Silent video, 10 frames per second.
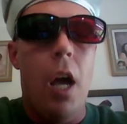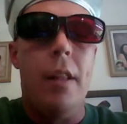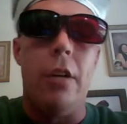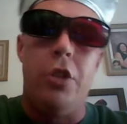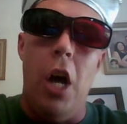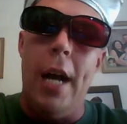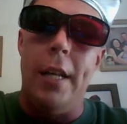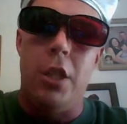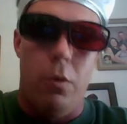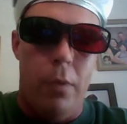Now, John
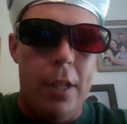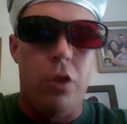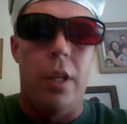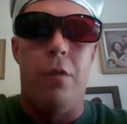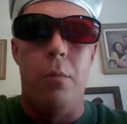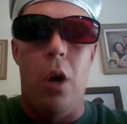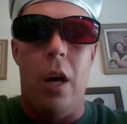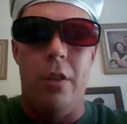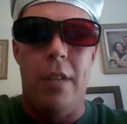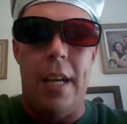is originally from
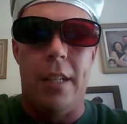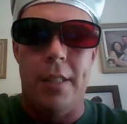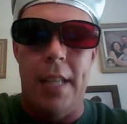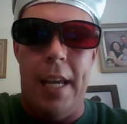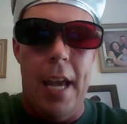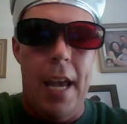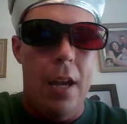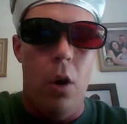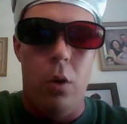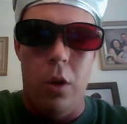northern Texas, a
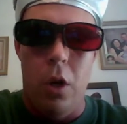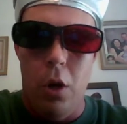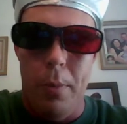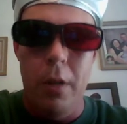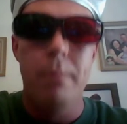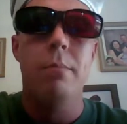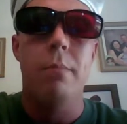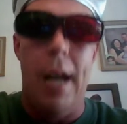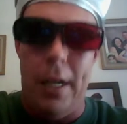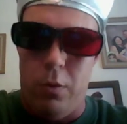k a. Oklahoma.
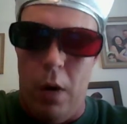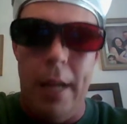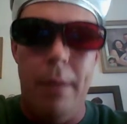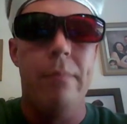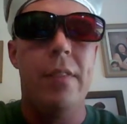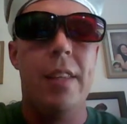That's right.